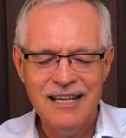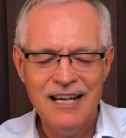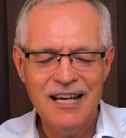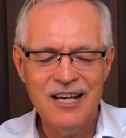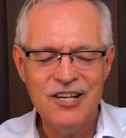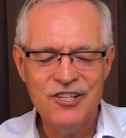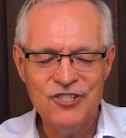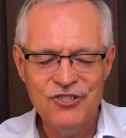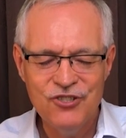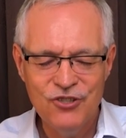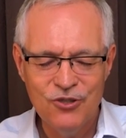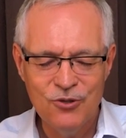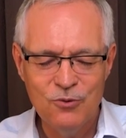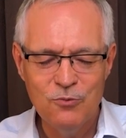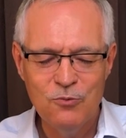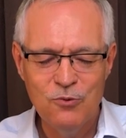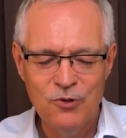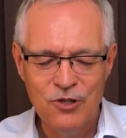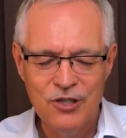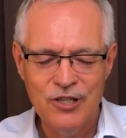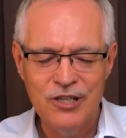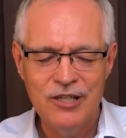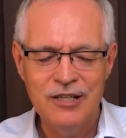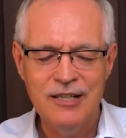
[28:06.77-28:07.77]
as your
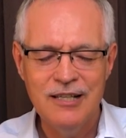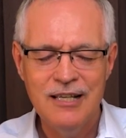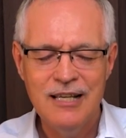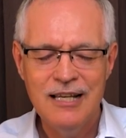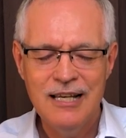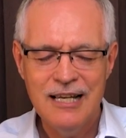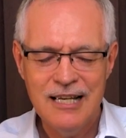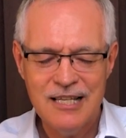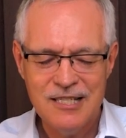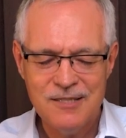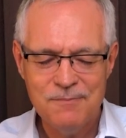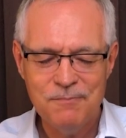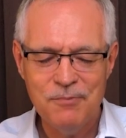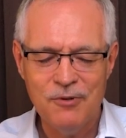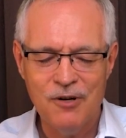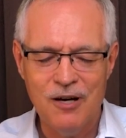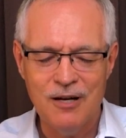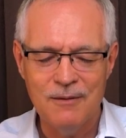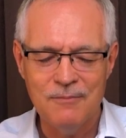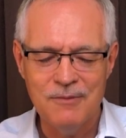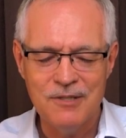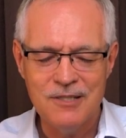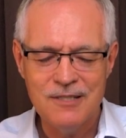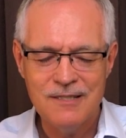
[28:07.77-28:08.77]
word has
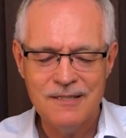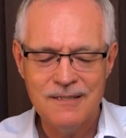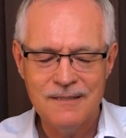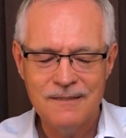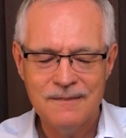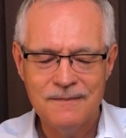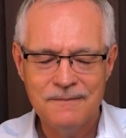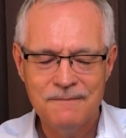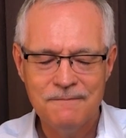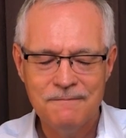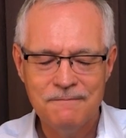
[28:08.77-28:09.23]
promised.